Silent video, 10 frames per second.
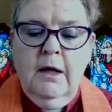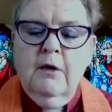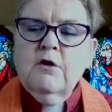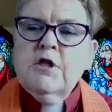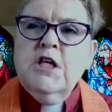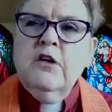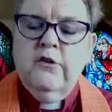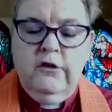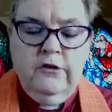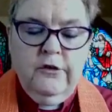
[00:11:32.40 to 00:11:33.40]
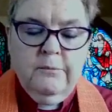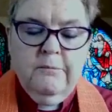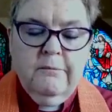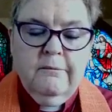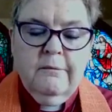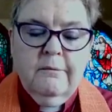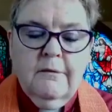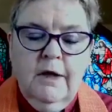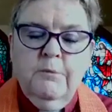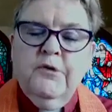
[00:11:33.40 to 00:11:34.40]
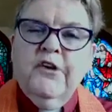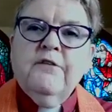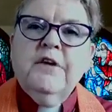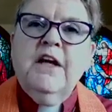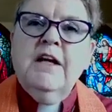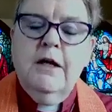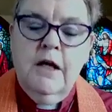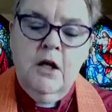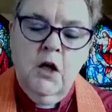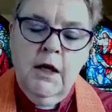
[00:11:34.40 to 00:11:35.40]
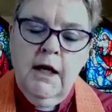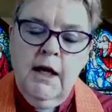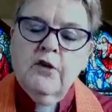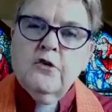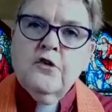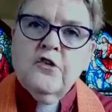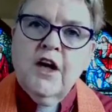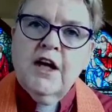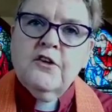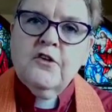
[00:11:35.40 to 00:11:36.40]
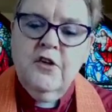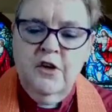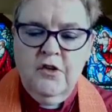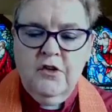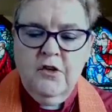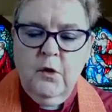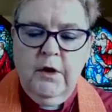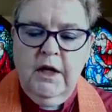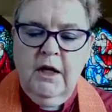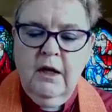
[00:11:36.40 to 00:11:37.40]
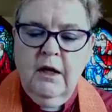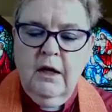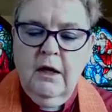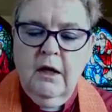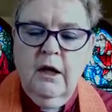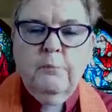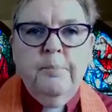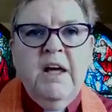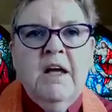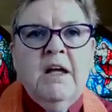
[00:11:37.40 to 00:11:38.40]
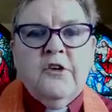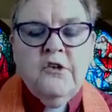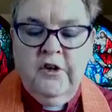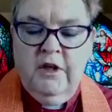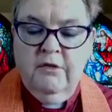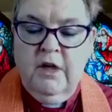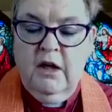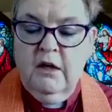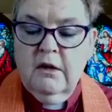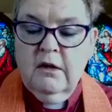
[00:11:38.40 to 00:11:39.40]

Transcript: Now, Jesus himself, he did not exercise the authority of being the Son of God.